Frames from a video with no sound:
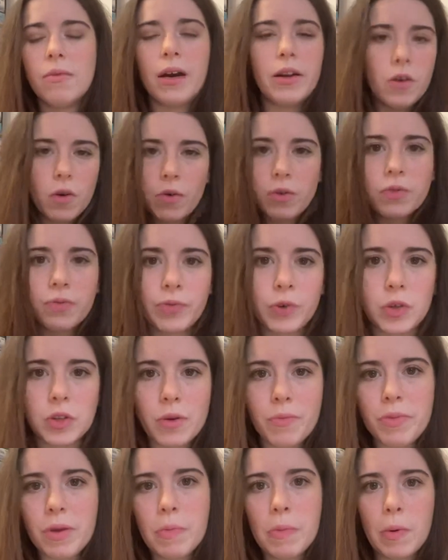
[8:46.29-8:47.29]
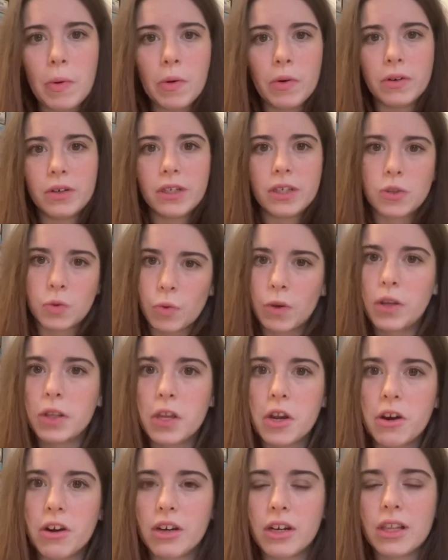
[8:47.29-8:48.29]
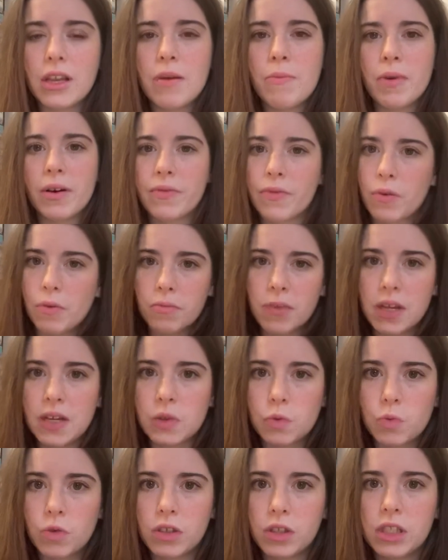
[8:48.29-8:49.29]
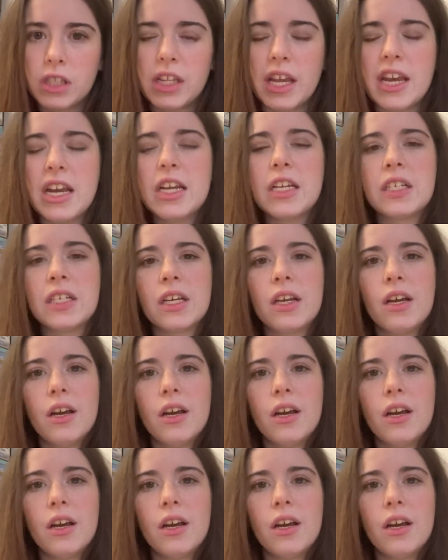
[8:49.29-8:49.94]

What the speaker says: I know for some people it's really early, but for me it's really late